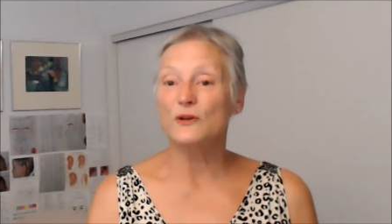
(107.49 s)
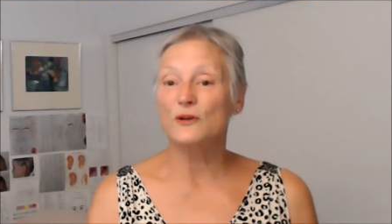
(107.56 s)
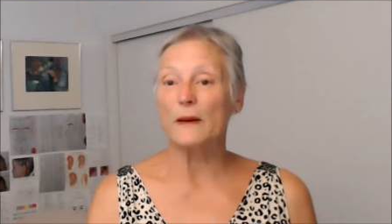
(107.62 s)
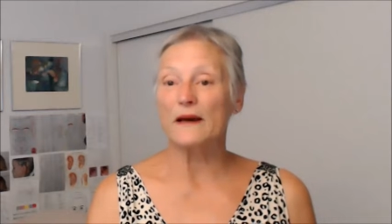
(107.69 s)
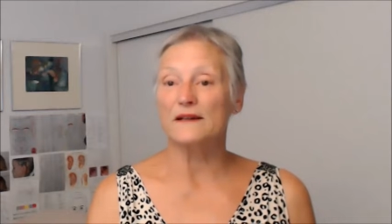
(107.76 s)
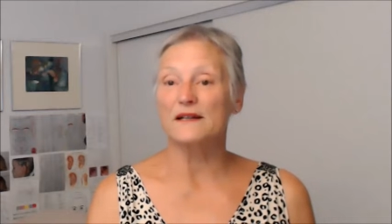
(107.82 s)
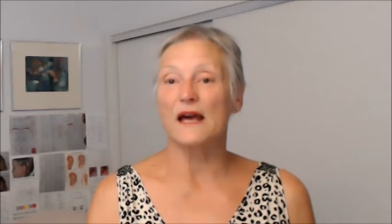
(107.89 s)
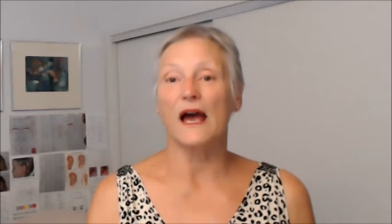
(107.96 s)

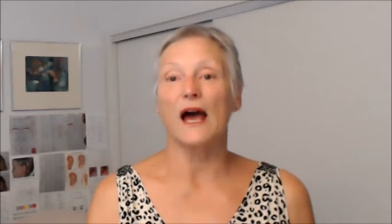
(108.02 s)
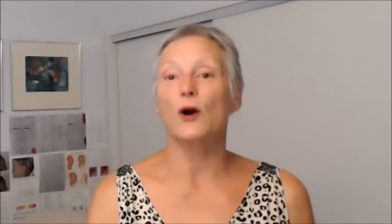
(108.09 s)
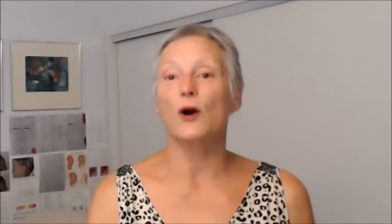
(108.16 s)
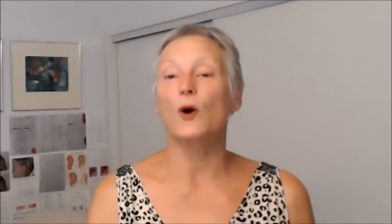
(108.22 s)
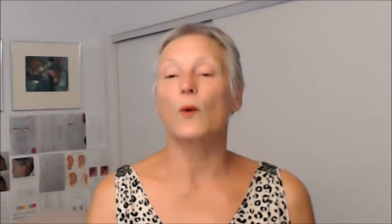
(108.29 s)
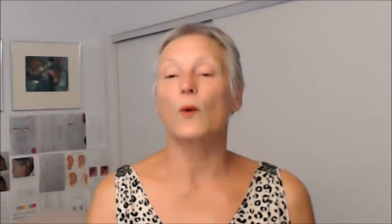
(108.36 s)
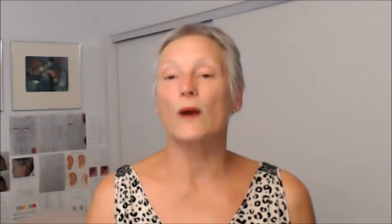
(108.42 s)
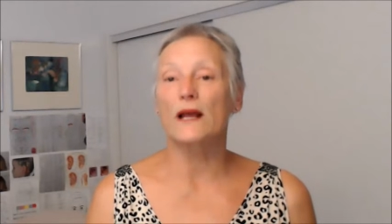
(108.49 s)
about how
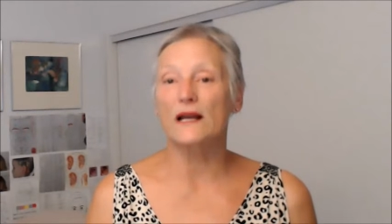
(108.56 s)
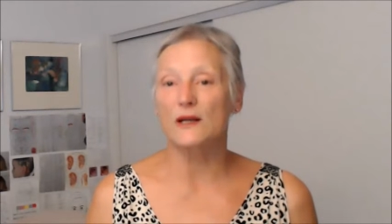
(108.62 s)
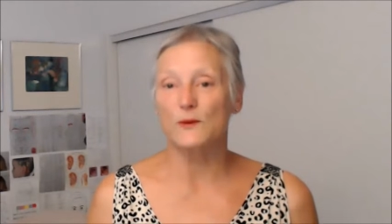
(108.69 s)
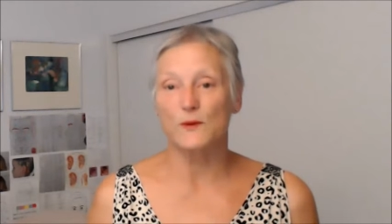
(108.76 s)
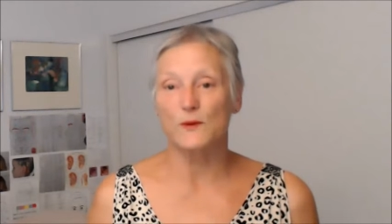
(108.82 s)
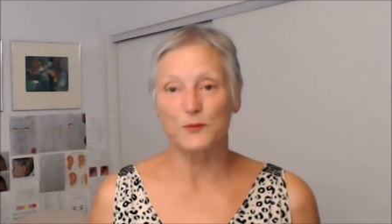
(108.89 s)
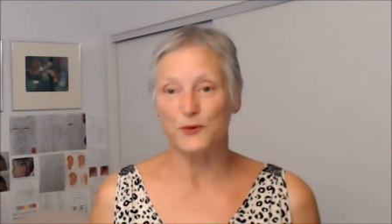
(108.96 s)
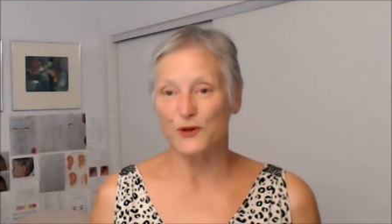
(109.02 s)
quickly
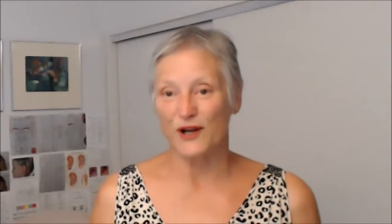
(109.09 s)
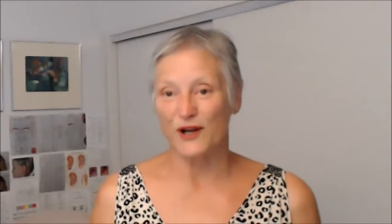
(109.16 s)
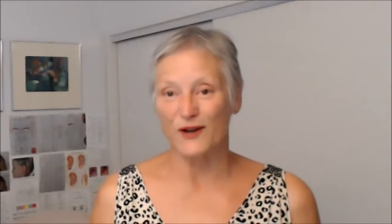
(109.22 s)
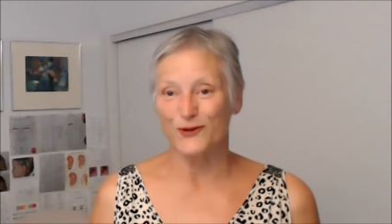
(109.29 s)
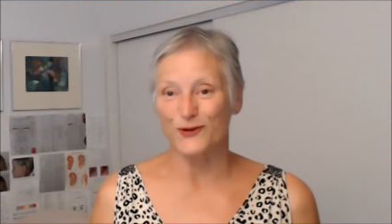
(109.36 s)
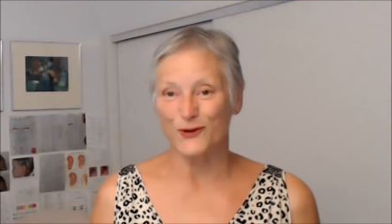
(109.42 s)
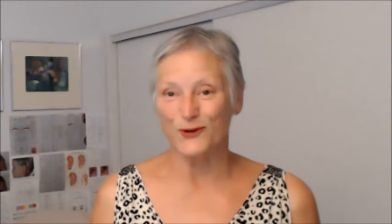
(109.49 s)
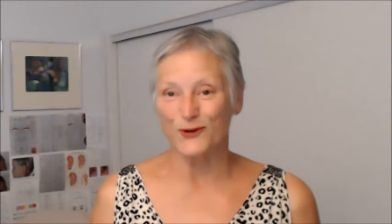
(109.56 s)
we put our
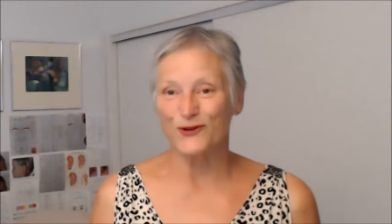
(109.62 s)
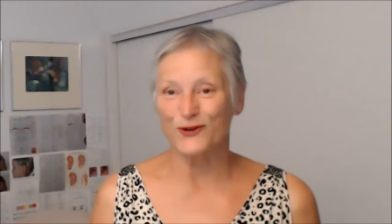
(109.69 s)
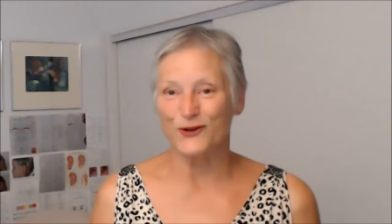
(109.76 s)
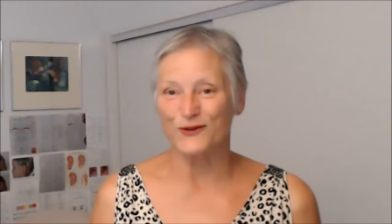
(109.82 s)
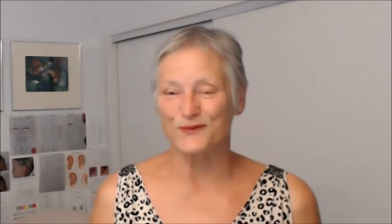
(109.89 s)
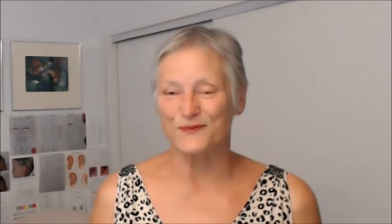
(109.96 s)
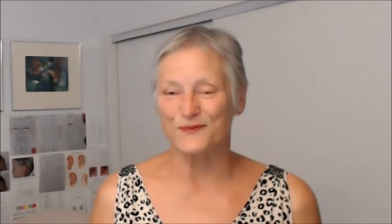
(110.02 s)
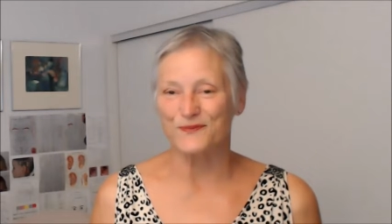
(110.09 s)
socks on.